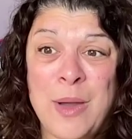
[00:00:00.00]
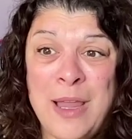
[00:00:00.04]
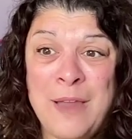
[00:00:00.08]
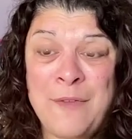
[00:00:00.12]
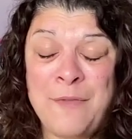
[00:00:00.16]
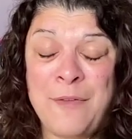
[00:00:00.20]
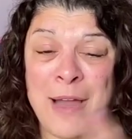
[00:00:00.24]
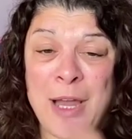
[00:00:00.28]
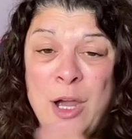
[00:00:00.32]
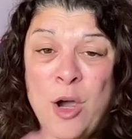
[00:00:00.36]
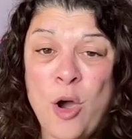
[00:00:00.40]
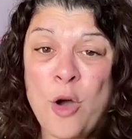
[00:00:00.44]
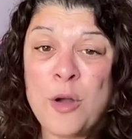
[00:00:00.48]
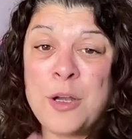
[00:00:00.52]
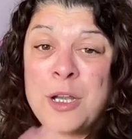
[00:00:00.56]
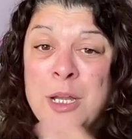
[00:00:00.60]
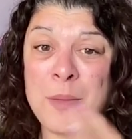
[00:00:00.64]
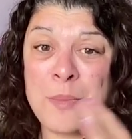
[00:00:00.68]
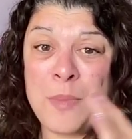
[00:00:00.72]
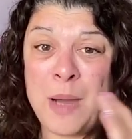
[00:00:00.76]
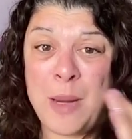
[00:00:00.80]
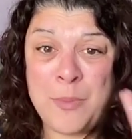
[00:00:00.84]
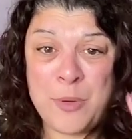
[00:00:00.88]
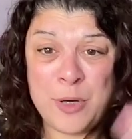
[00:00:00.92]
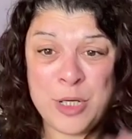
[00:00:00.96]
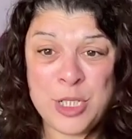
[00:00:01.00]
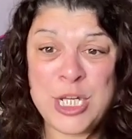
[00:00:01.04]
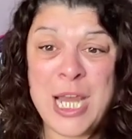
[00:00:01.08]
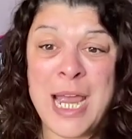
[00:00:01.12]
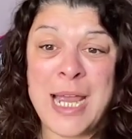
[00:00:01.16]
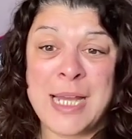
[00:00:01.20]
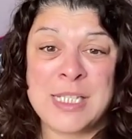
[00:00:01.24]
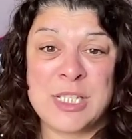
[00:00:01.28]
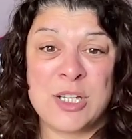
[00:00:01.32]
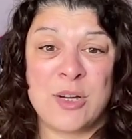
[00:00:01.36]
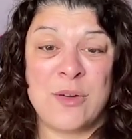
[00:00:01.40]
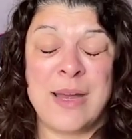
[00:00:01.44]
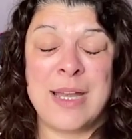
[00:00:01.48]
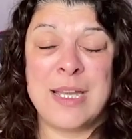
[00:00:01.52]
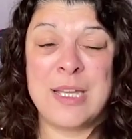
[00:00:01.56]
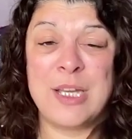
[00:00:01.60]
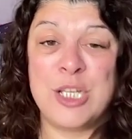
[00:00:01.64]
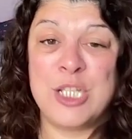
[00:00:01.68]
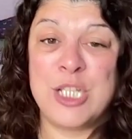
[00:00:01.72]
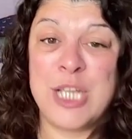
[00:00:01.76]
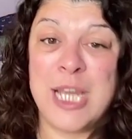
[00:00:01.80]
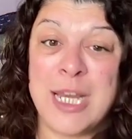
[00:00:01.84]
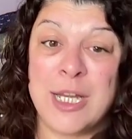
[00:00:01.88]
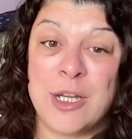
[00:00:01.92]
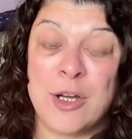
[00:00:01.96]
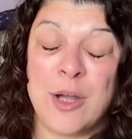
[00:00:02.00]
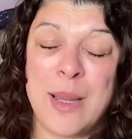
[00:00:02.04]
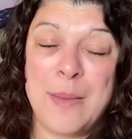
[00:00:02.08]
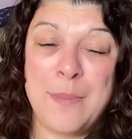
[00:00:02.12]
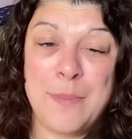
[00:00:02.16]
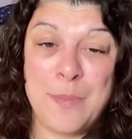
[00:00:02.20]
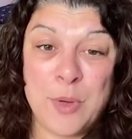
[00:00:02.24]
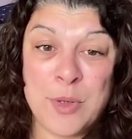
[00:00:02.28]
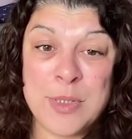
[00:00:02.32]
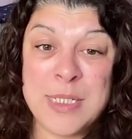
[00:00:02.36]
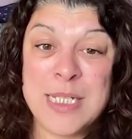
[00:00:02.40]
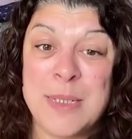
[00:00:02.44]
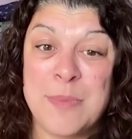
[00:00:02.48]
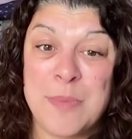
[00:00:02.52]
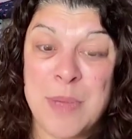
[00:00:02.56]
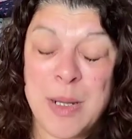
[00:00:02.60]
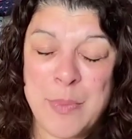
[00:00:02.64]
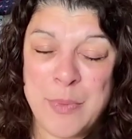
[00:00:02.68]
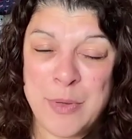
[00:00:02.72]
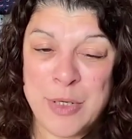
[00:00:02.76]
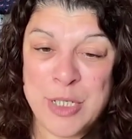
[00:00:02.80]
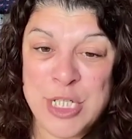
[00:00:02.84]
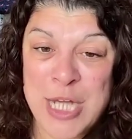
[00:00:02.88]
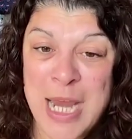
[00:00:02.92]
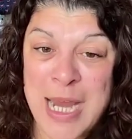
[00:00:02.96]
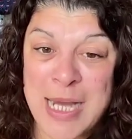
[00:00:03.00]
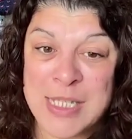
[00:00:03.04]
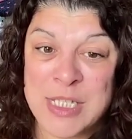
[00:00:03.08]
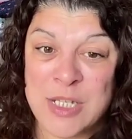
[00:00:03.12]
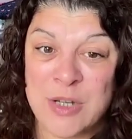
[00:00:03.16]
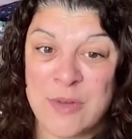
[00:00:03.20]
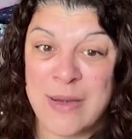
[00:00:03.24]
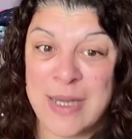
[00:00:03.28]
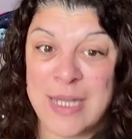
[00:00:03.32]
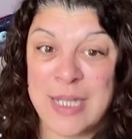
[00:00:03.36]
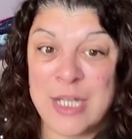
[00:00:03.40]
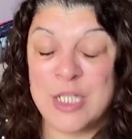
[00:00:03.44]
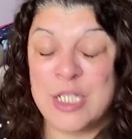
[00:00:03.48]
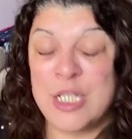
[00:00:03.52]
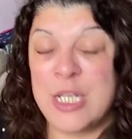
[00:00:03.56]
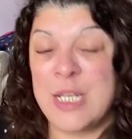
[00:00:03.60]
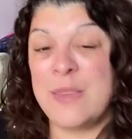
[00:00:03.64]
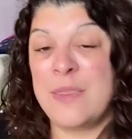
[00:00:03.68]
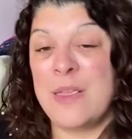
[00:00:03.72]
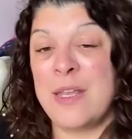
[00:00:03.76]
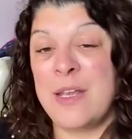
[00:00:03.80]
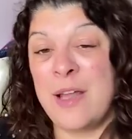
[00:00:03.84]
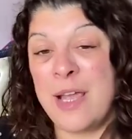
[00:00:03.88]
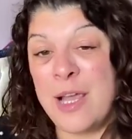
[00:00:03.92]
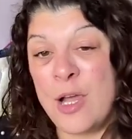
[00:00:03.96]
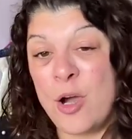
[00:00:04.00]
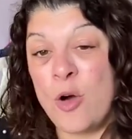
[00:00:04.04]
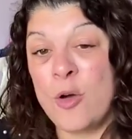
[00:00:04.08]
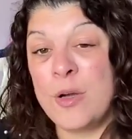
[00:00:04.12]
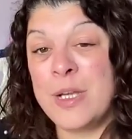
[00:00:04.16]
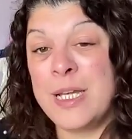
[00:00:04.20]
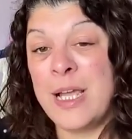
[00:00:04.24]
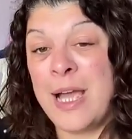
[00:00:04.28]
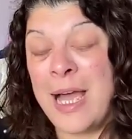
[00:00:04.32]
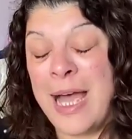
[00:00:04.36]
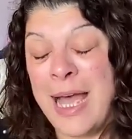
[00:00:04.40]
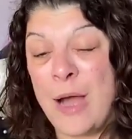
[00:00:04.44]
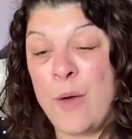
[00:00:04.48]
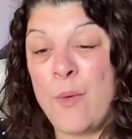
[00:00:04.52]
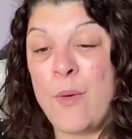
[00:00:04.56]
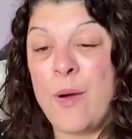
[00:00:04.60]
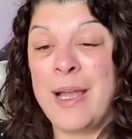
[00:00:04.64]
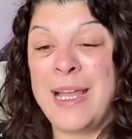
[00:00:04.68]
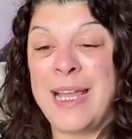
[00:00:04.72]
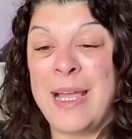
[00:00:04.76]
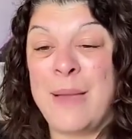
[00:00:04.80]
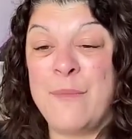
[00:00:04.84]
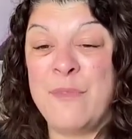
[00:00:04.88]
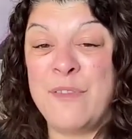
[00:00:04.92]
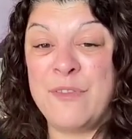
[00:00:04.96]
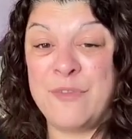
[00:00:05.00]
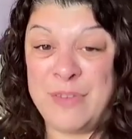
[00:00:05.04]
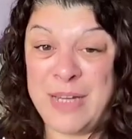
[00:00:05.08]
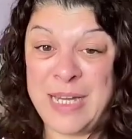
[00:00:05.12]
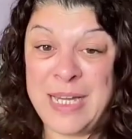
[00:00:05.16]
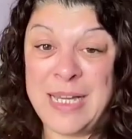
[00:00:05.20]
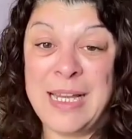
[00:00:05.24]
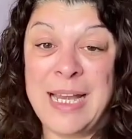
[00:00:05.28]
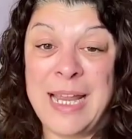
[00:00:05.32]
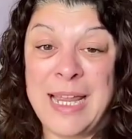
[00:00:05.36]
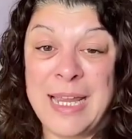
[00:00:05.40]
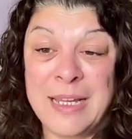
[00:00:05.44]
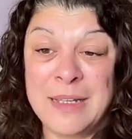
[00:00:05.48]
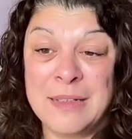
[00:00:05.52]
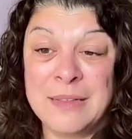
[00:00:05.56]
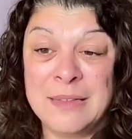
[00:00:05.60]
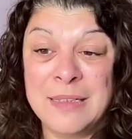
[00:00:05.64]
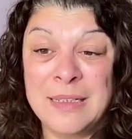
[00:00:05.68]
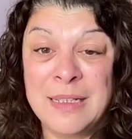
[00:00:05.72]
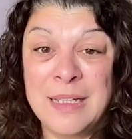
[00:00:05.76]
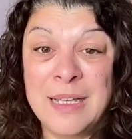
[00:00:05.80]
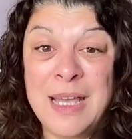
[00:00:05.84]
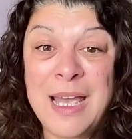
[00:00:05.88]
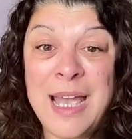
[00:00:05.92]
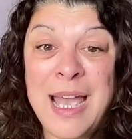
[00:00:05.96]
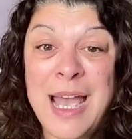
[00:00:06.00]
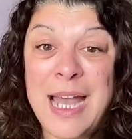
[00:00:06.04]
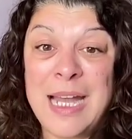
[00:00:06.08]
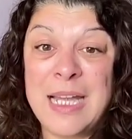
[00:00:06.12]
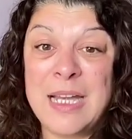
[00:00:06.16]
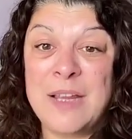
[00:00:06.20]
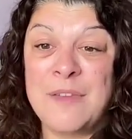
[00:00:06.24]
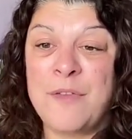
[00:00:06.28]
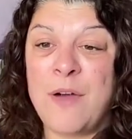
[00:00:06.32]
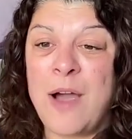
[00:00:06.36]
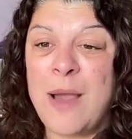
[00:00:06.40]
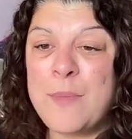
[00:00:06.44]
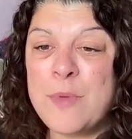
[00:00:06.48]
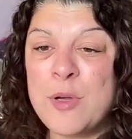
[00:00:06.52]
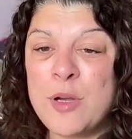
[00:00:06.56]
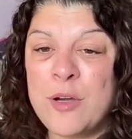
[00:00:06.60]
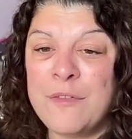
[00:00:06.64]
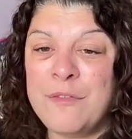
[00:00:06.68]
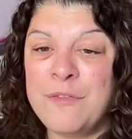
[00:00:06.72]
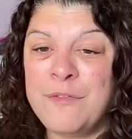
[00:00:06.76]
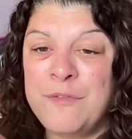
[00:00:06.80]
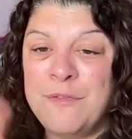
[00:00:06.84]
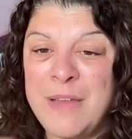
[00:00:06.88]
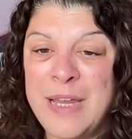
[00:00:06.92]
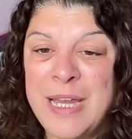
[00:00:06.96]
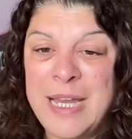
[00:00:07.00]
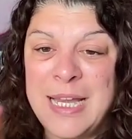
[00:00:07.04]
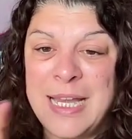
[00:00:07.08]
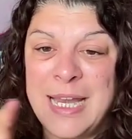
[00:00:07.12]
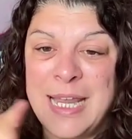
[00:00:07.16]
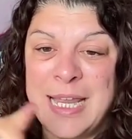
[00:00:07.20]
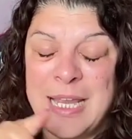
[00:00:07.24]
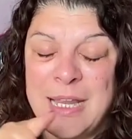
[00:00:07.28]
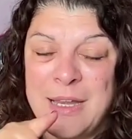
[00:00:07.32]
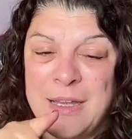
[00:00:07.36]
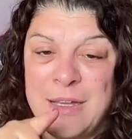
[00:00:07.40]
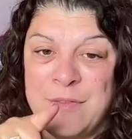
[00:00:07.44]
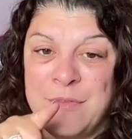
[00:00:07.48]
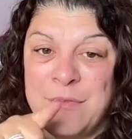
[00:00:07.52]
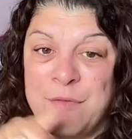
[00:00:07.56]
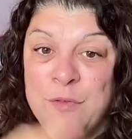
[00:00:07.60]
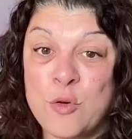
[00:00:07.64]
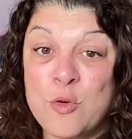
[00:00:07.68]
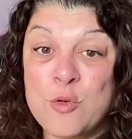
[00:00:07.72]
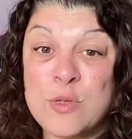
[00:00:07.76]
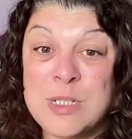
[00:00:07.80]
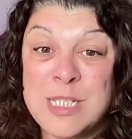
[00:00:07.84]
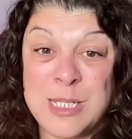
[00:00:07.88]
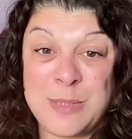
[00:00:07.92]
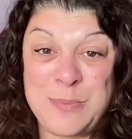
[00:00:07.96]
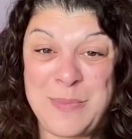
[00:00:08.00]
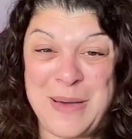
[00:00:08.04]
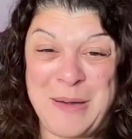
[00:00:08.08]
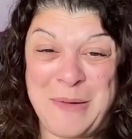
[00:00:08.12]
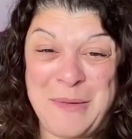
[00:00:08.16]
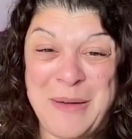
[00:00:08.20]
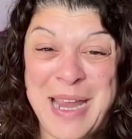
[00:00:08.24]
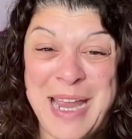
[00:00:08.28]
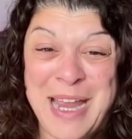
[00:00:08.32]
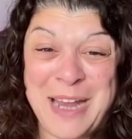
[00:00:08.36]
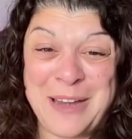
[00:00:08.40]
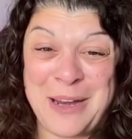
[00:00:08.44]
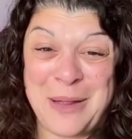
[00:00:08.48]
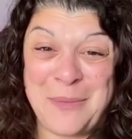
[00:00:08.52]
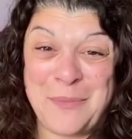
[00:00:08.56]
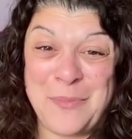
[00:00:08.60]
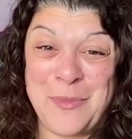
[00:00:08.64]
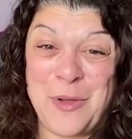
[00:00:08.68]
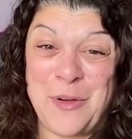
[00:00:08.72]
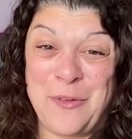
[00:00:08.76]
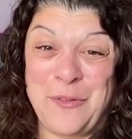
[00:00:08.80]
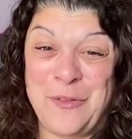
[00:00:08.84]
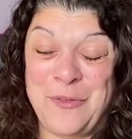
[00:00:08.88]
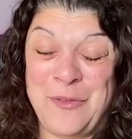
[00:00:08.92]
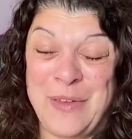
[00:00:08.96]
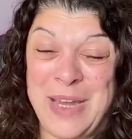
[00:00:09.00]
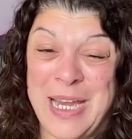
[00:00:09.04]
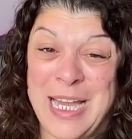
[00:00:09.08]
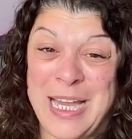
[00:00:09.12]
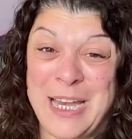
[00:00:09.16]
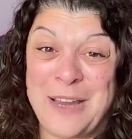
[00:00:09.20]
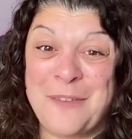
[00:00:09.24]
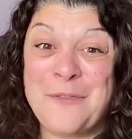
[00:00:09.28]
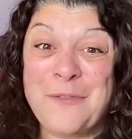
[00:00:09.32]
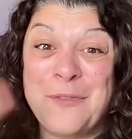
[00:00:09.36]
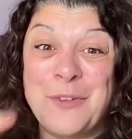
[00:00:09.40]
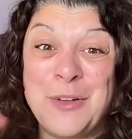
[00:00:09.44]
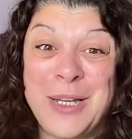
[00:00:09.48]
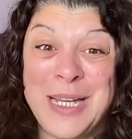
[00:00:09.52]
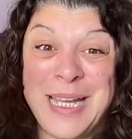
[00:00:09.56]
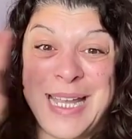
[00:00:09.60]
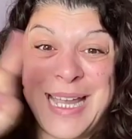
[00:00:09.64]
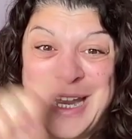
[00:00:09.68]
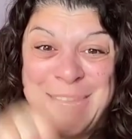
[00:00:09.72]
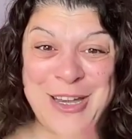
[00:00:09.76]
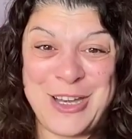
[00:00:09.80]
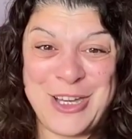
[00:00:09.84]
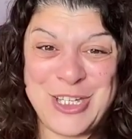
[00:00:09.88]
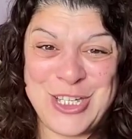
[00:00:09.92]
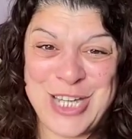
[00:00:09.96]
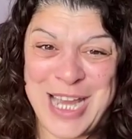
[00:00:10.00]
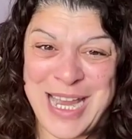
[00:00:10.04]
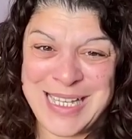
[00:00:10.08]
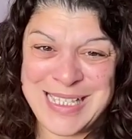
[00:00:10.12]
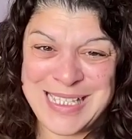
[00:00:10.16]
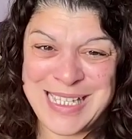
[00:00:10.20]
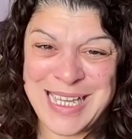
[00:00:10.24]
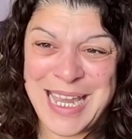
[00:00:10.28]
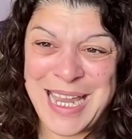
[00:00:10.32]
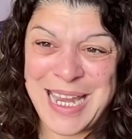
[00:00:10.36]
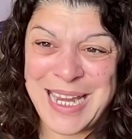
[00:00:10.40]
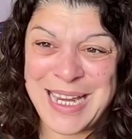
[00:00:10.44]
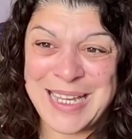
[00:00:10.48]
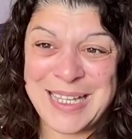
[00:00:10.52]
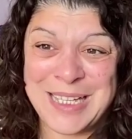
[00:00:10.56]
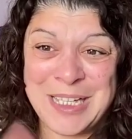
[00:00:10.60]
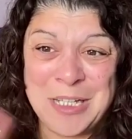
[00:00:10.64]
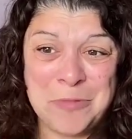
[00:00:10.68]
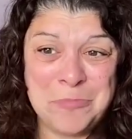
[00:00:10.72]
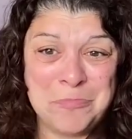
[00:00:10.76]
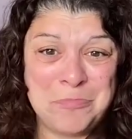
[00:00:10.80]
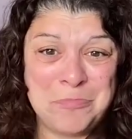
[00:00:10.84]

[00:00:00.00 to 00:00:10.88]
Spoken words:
If I honor my projector energy and I embody my projector energy, then I honor how I am feeling. And if I'm not feeling in full spirit and I'm not feeling fully energetic,